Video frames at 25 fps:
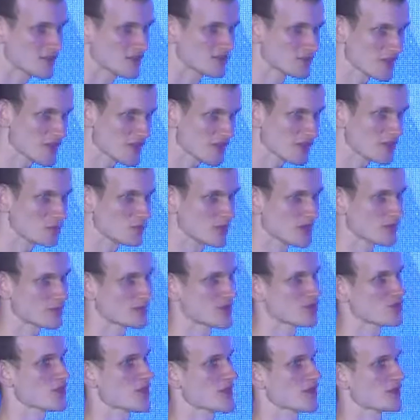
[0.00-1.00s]
let's say you want to
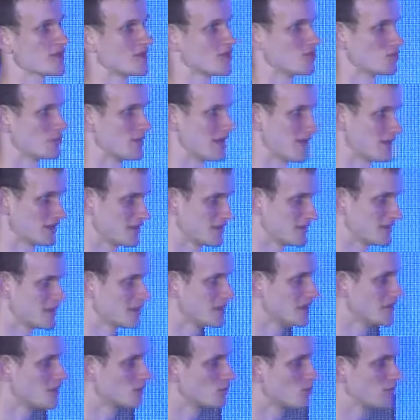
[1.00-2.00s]
register a domain.
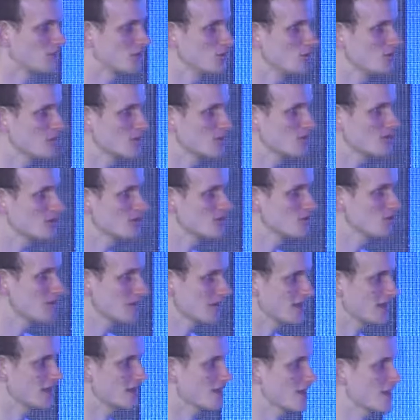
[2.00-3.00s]
What you would do
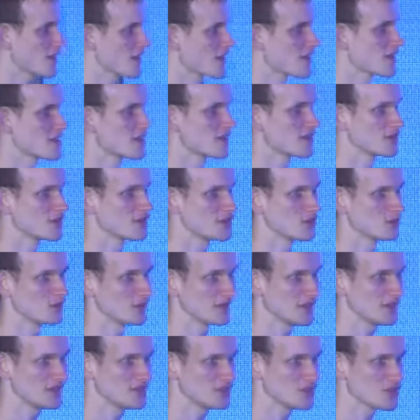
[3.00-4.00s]
is,
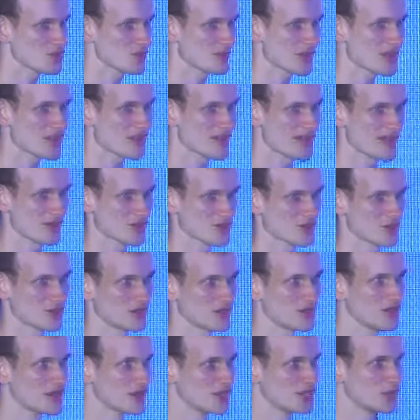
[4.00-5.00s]
in the transaction,
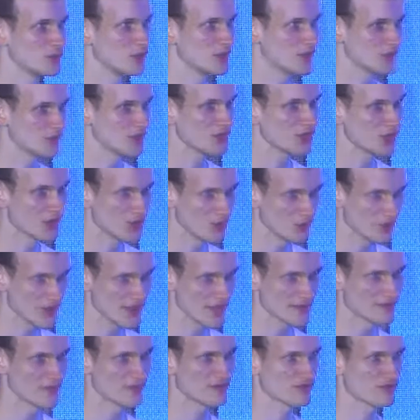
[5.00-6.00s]
you would encode
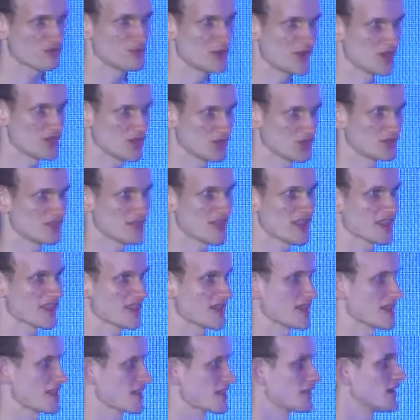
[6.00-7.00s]
some information that
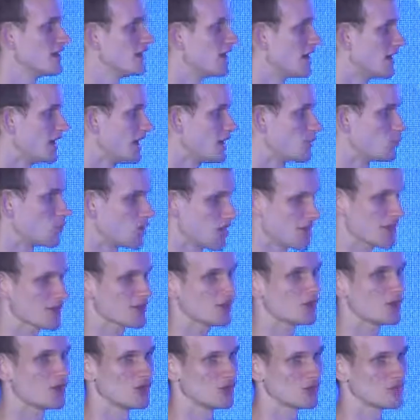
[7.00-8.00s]
says, I want to
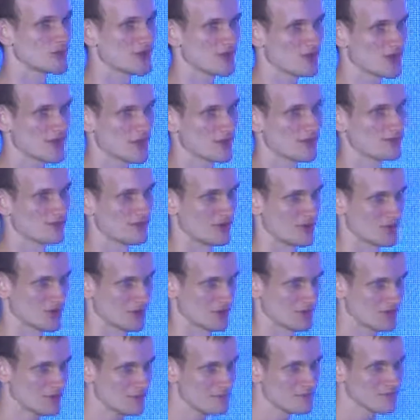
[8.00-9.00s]
call the register function,